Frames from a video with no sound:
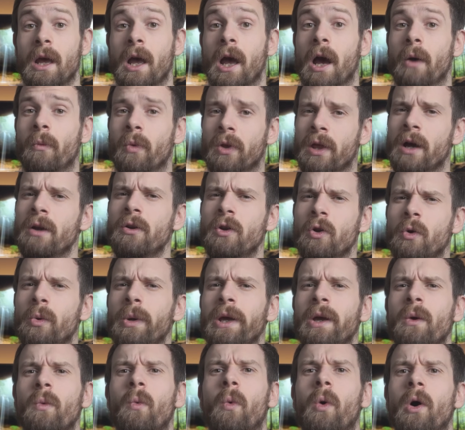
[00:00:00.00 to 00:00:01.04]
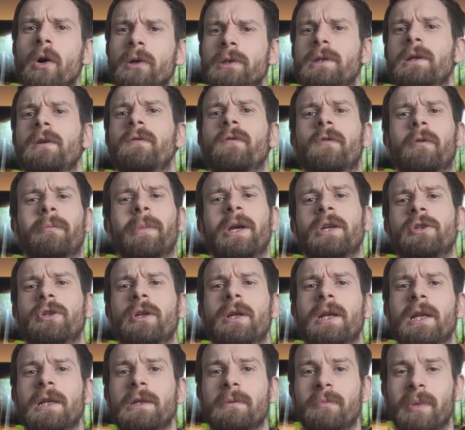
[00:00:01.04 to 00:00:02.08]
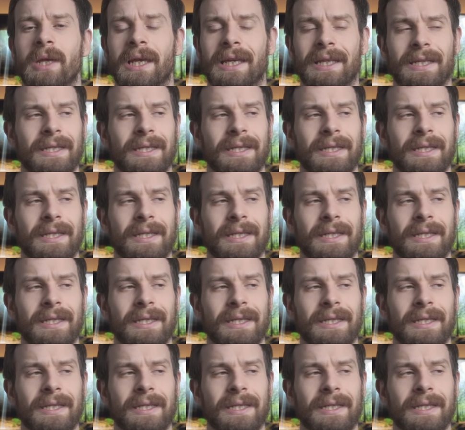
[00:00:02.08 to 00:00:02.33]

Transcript: and without knowing what information is being